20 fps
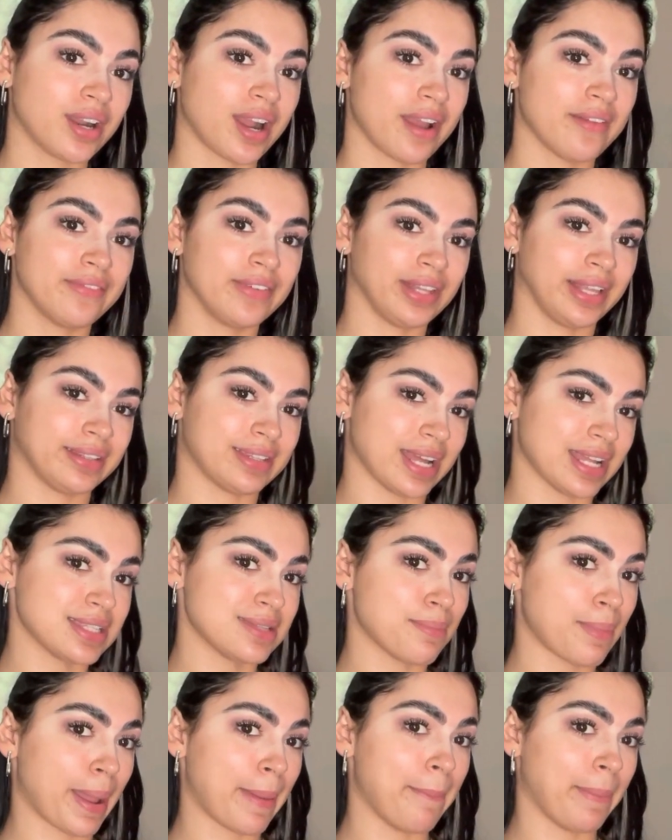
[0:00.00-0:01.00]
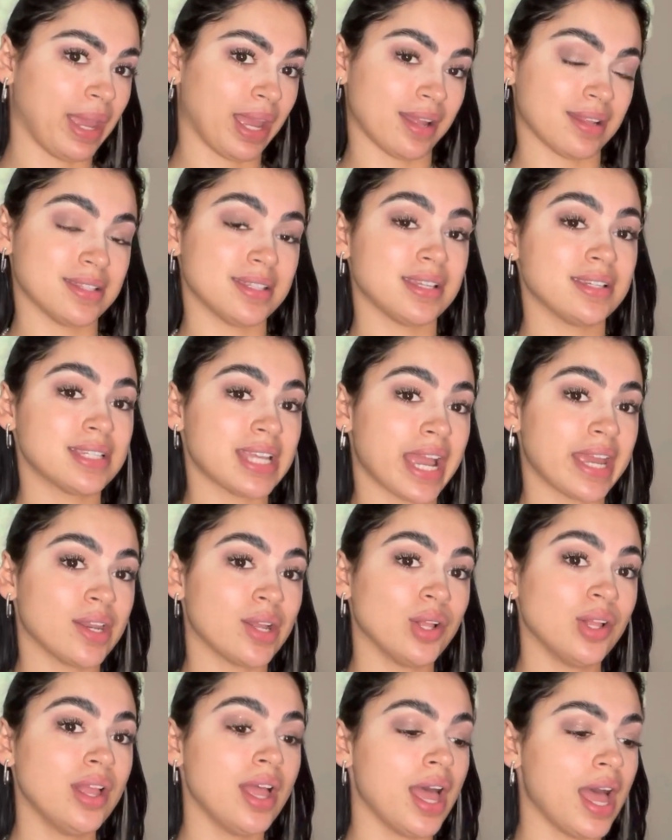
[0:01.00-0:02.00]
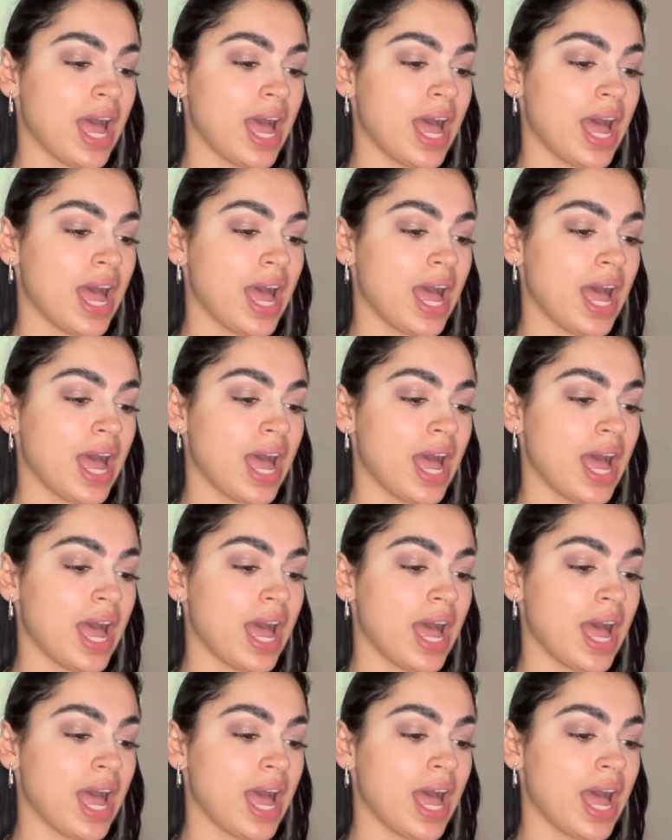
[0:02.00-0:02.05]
I feel like that's my man's title.